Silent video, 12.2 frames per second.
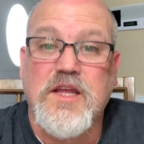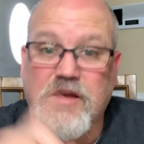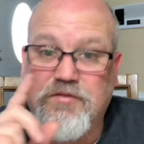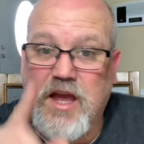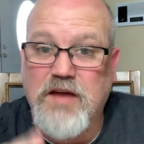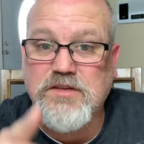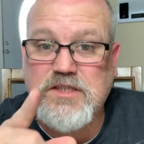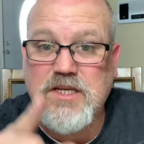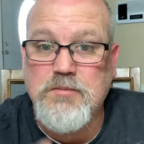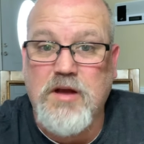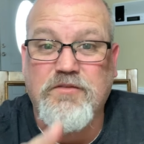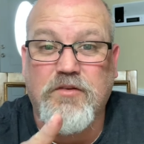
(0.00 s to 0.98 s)
If you haven't
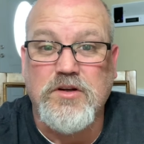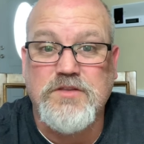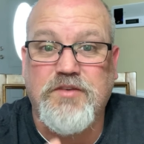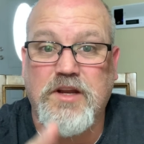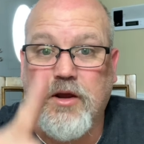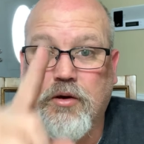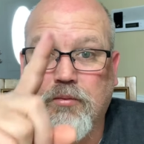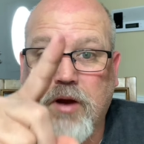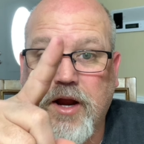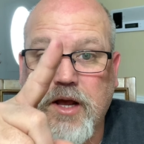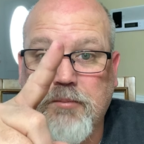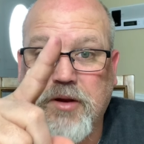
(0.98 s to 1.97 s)
seen my first video,
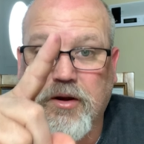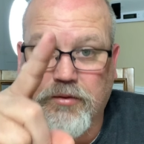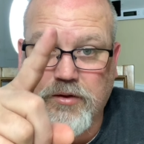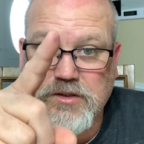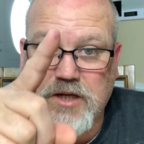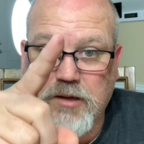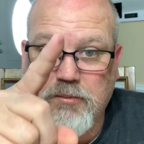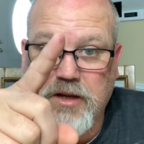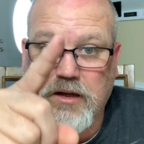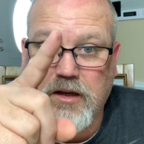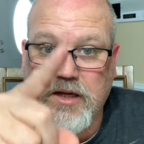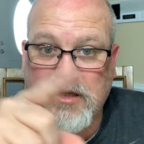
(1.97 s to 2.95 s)
right up here, there's going to be
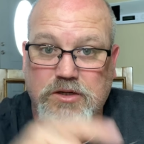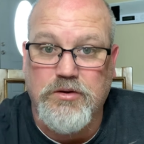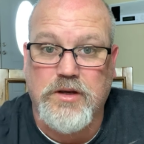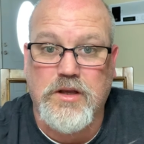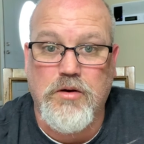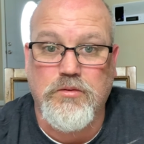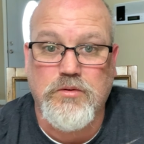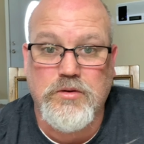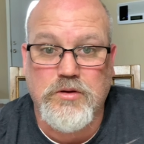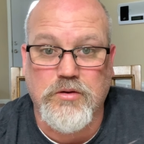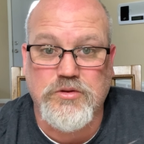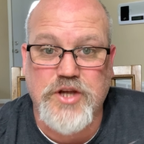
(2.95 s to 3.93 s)
a link to it. Go,
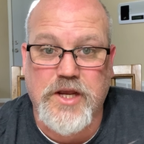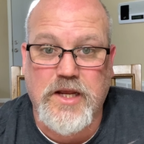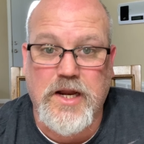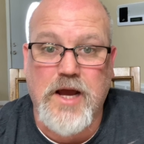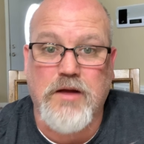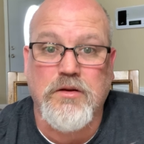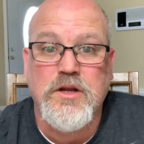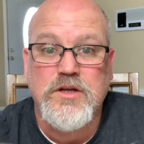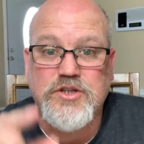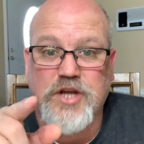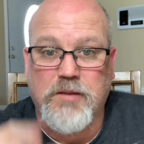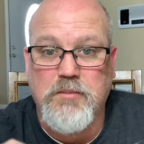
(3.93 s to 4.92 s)
go check it out.
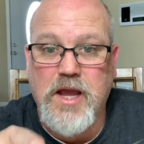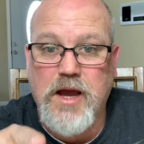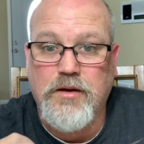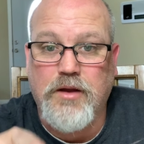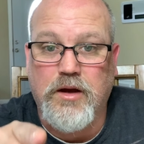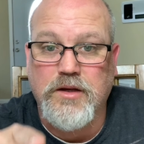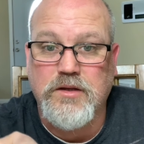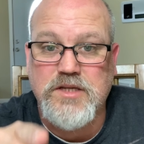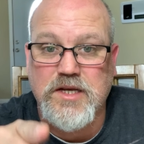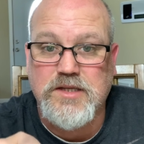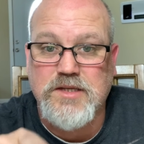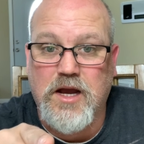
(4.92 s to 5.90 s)
Check me out on
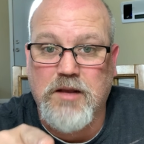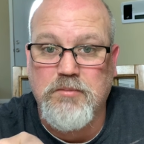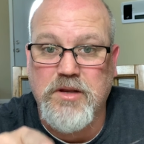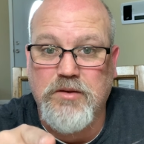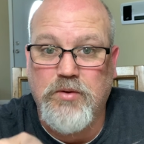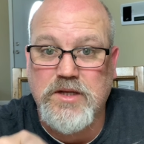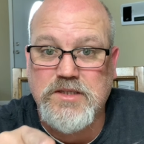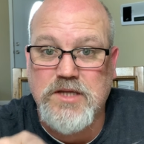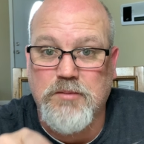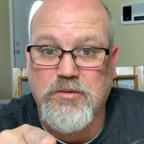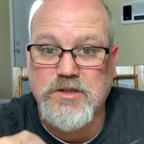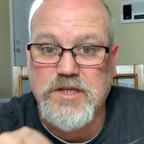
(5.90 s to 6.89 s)
TikTok, Midwest
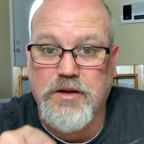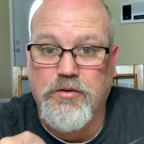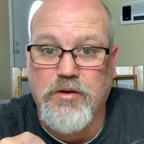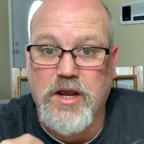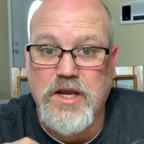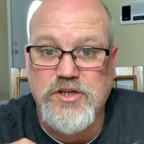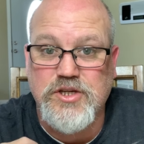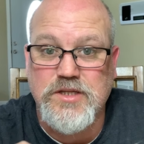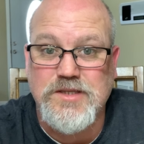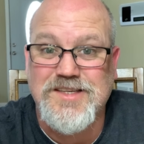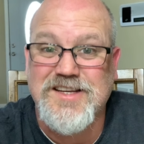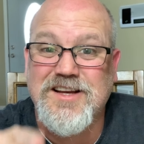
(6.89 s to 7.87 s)
Tumblers and
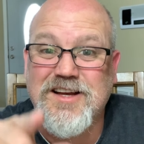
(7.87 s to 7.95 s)
Creations.